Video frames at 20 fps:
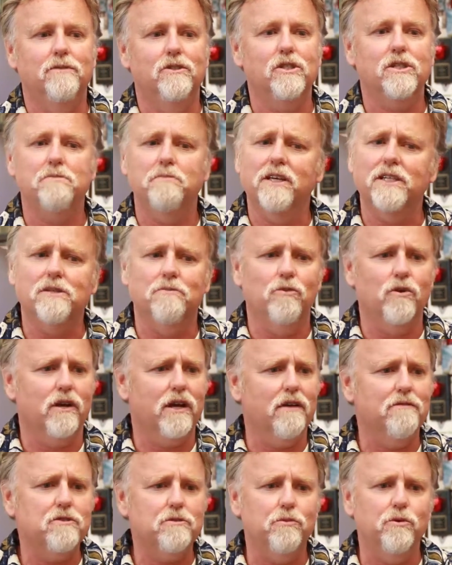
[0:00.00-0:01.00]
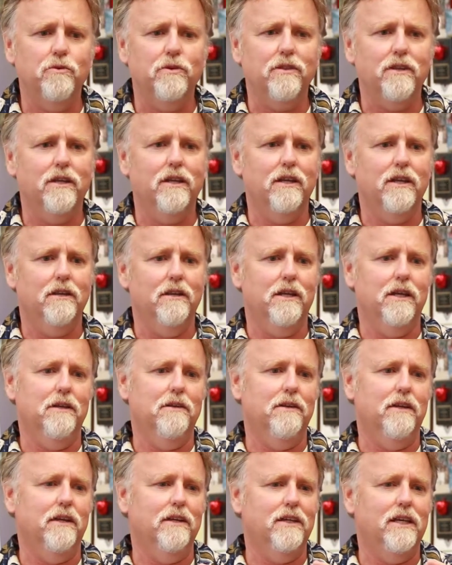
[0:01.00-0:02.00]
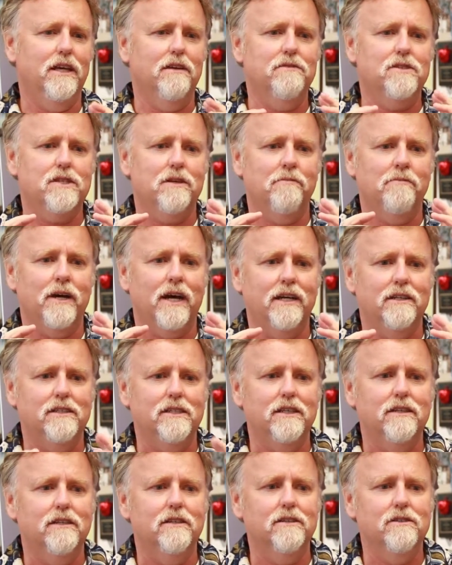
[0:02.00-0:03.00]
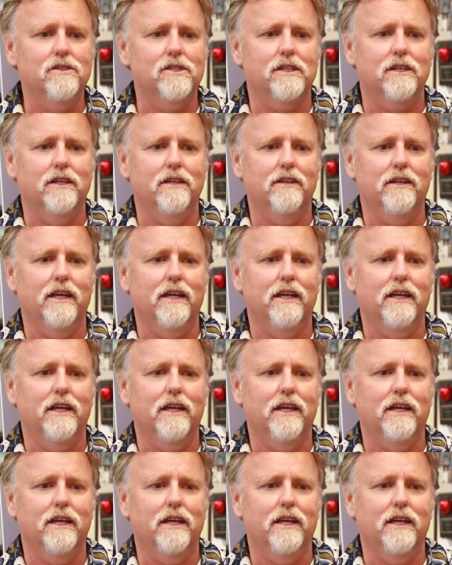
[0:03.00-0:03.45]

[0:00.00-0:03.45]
just makes them more comfortable with it. It gives them ideas